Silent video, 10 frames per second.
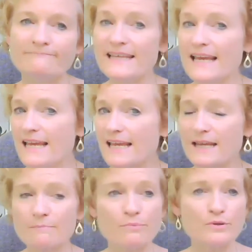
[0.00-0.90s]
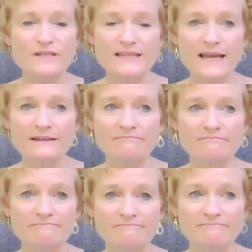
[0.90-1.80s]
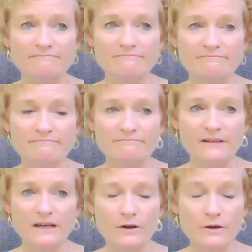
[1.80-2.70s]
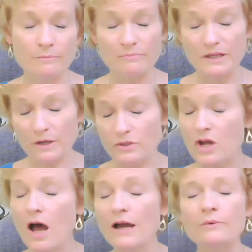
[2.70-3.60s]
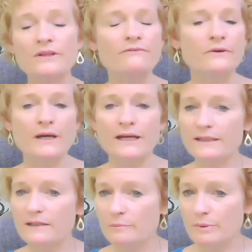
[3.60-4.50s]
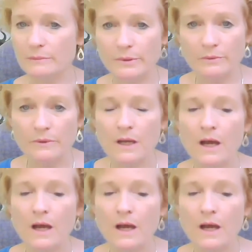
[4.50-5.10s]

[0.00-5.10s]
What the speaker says: They present or, you know, talk with a variety of people,